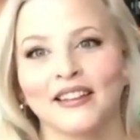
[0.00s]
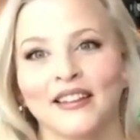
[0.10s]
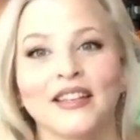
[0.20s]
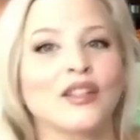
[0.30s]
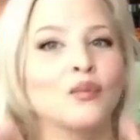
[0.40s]

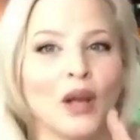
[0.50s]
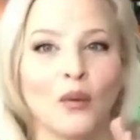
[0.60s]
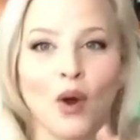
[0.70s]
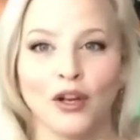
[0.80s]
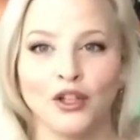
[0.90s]
this is what I
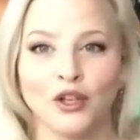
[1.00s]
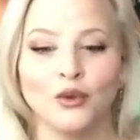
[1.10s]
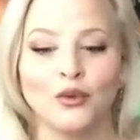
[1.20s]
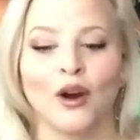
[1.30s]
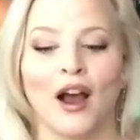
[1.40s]
want to
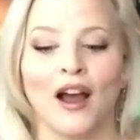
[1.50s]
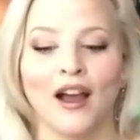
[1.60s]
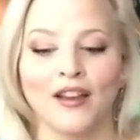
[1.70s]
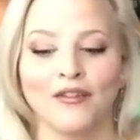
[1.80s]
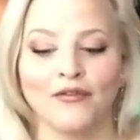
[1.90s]
do.
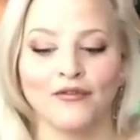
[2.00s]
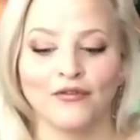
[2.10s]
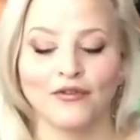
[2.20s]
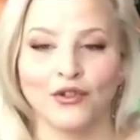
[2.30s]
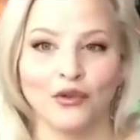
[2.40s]
I've
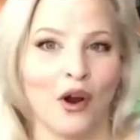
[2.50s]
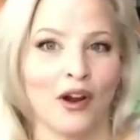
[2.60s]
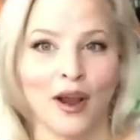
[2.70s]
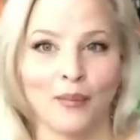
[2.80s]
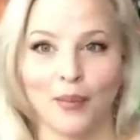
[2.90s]

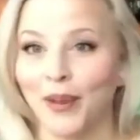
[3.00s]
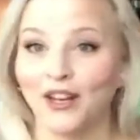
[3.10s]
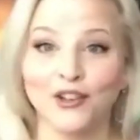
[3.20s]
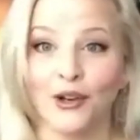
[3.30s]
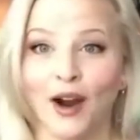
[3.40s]
drawn up a
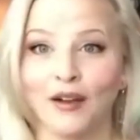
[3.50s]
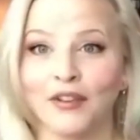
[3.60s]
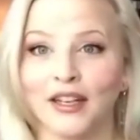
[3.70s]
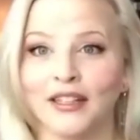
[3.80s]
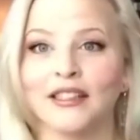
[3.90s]
picture of
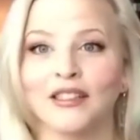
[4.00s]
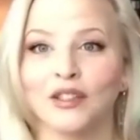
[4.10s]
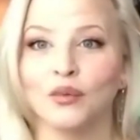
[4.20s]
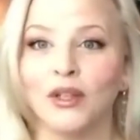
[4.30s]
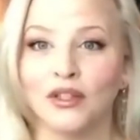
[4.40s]
it. This
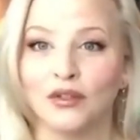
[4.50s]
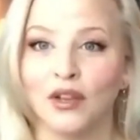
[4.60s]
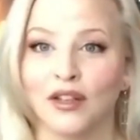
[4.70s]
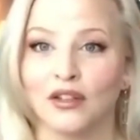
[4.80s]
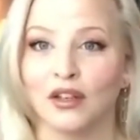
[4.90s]
is what
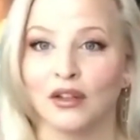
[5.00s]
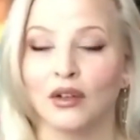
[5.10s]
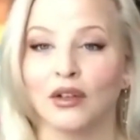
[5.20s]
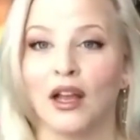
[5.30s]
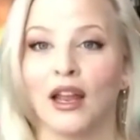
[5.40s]
it's going to
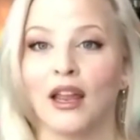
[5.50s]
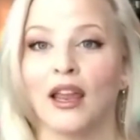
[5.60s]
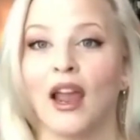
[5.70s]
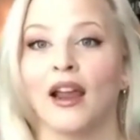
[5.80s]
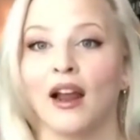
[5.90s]
look like,
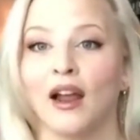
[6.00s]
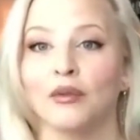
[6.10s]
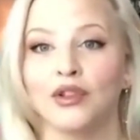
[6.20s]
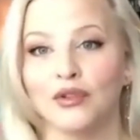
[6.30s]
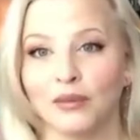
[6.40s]
and I will
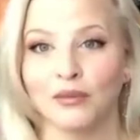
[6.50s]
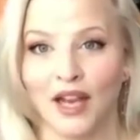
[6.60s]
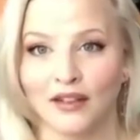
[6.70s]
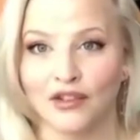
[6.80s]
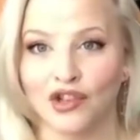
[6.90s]
do some
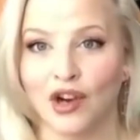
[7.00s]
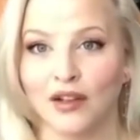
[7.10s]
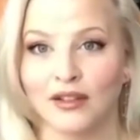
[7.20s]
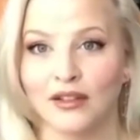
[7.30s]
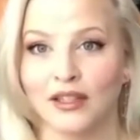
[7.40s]
test
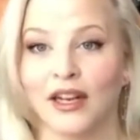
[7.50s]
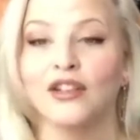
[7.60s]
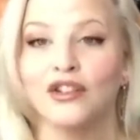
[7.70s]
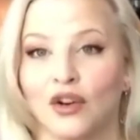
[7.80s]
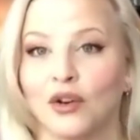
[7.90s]
shots tonight
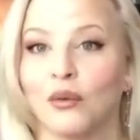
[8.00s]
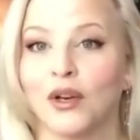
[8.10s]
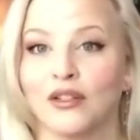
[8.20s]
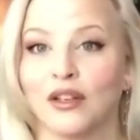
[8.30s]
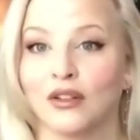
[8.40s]
to show you what
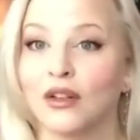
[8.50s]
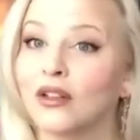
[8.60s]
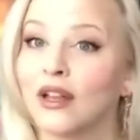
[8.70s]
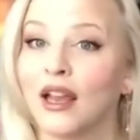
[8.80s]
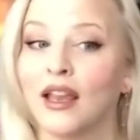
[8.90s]
it's going to look
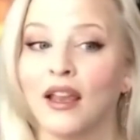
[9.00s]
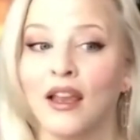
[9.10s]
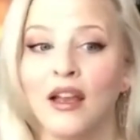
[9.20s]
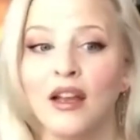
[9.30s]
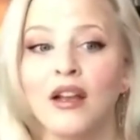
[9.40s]
like.
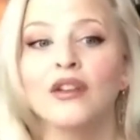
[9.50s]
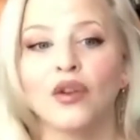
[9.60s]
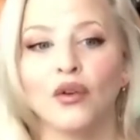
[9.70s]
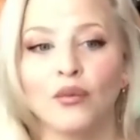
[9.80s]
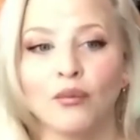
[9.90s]

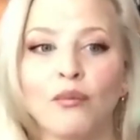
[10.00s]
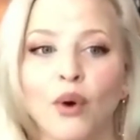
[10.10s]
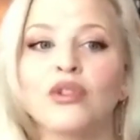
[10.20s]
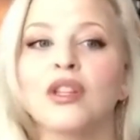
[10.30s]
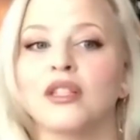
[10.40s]
So
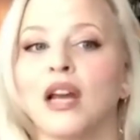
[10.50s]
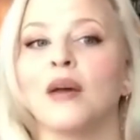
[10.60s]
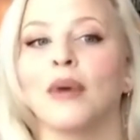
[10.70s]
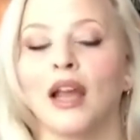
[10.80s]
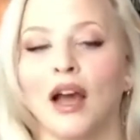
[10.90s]
most of the
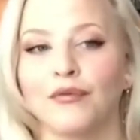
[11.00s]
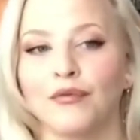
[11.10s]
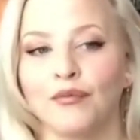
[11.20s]
time I have